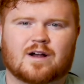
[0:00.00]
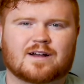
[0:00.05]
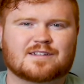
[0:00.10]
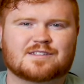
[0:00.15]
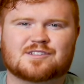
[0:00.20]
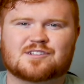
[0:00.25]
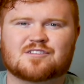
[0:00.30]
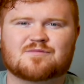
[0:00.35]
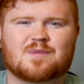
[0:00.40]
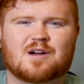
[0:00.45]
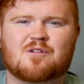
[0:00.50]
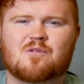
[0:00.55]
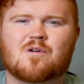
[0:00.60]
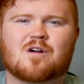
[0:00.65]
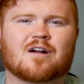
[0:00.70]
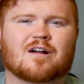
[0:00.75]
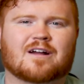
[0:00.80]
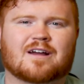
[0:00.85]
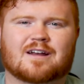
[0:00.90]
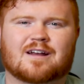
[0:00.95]
I can serve my
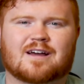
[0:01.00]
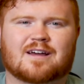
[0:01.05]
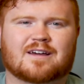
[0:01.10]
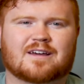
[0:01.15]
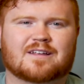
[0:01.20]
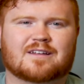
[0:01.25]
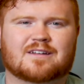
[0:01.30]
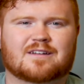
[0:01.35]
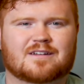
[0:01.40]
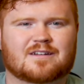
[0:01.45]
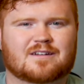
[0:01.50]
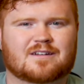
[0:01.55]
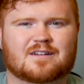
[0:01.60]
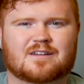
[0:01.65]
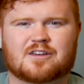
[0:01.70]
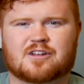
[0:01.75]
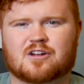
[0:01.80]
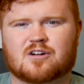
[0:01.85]
work and I can,